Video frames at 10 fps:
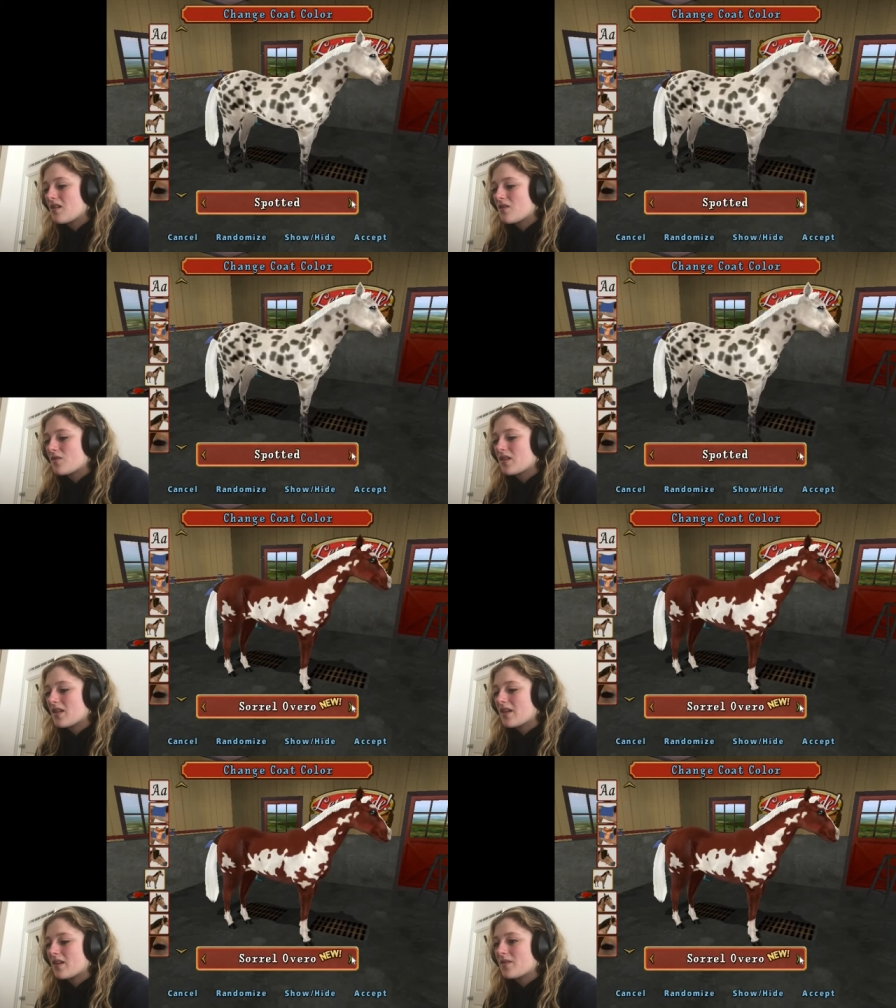I don't really
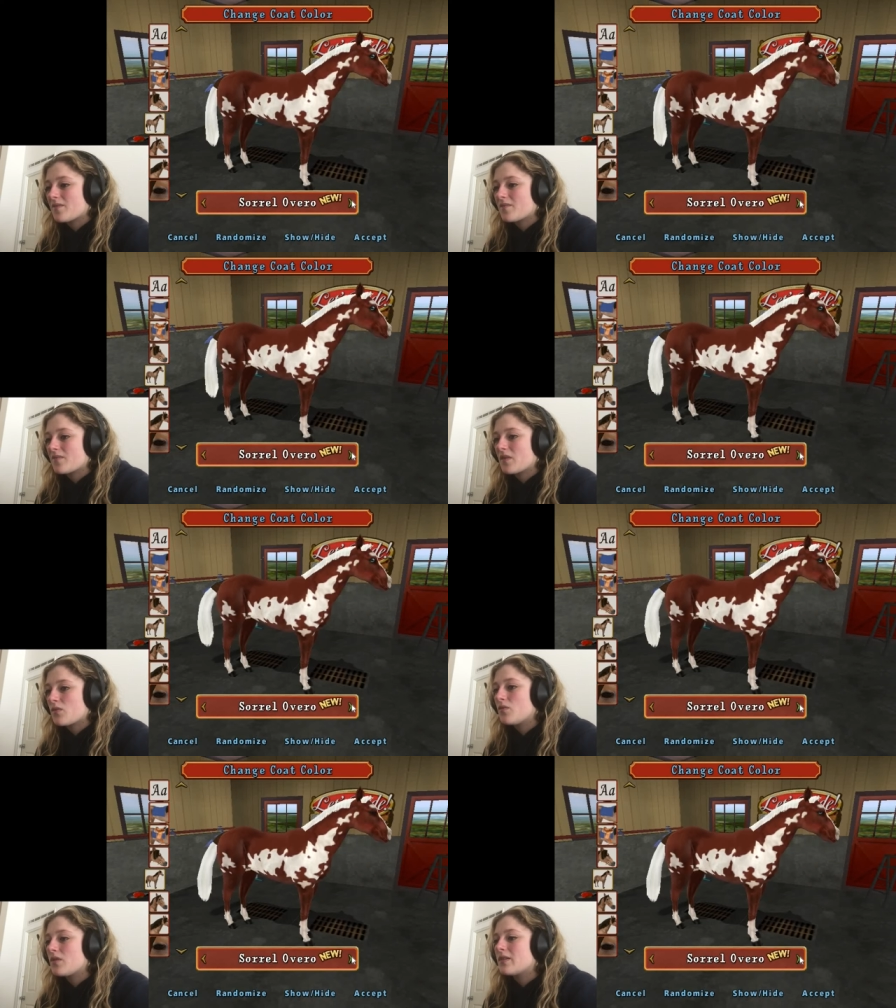like it.
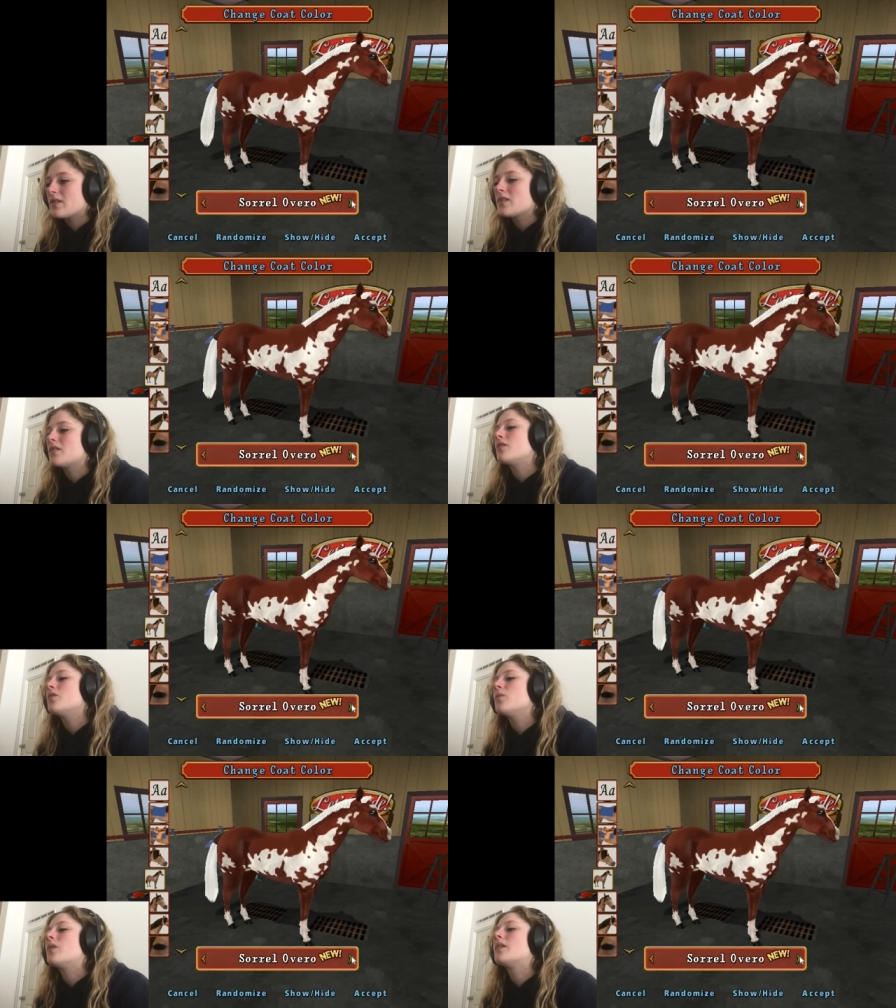Ooh, this is the
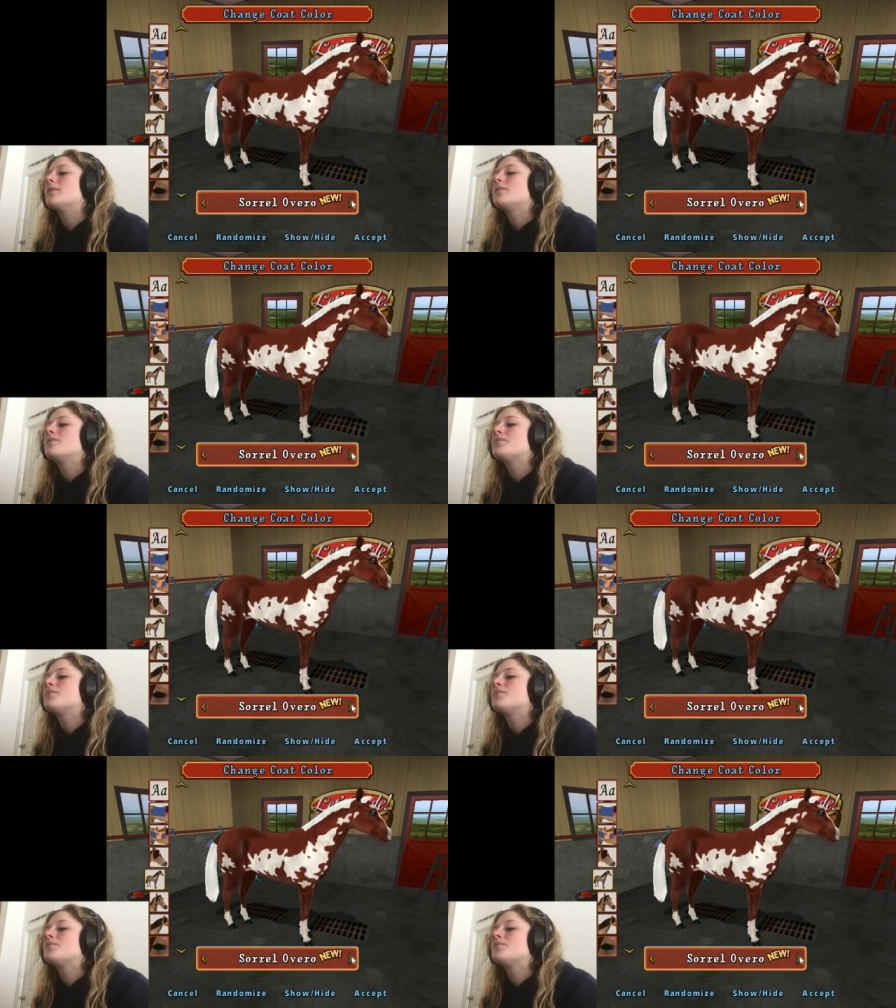new one.